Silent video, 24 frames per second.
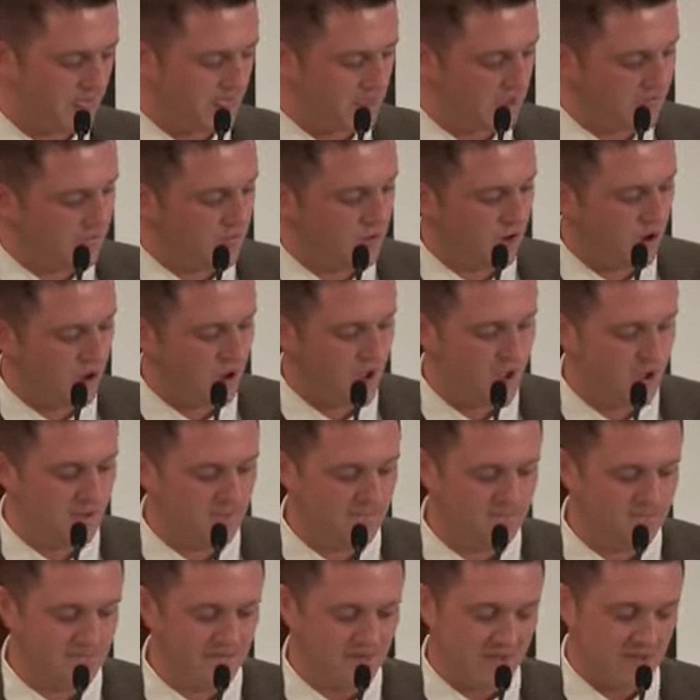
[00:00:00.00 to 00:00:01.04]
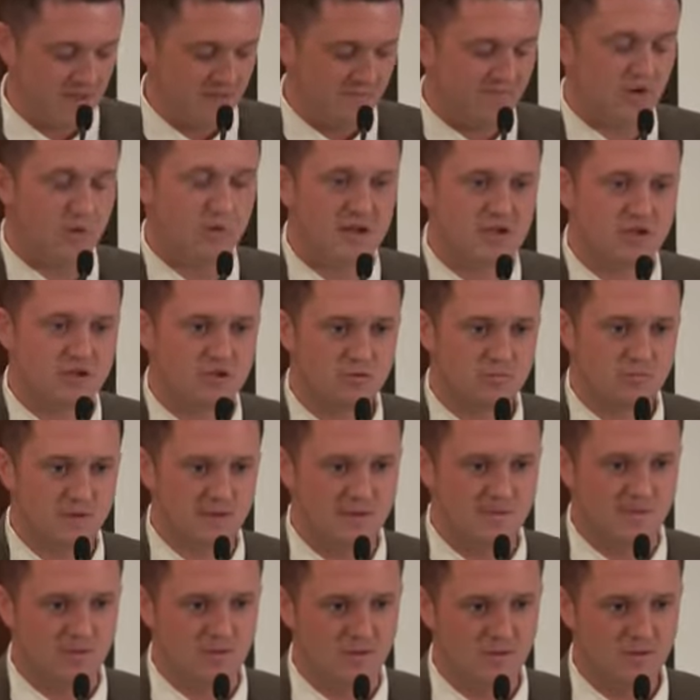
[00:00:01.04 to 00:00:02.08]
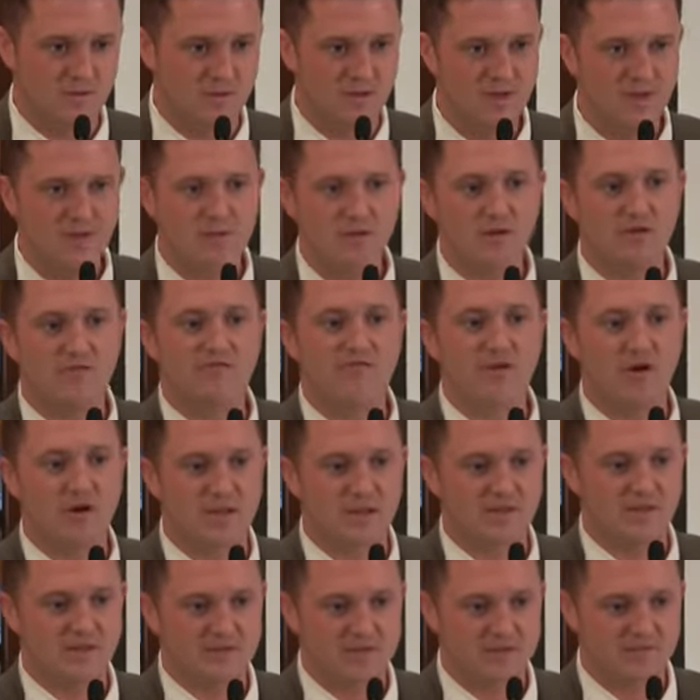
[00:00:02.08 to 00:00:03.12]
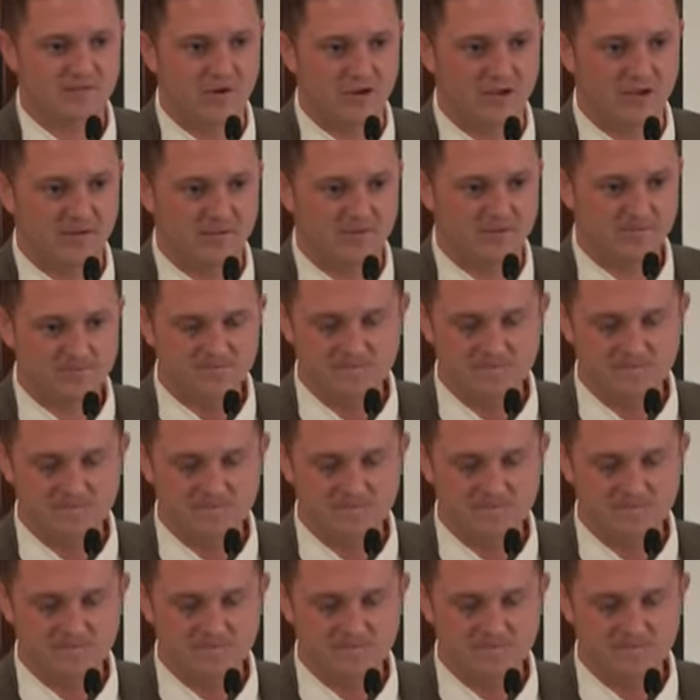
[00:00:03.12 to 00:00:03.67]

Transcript: You've got influential people that are fighting this fight.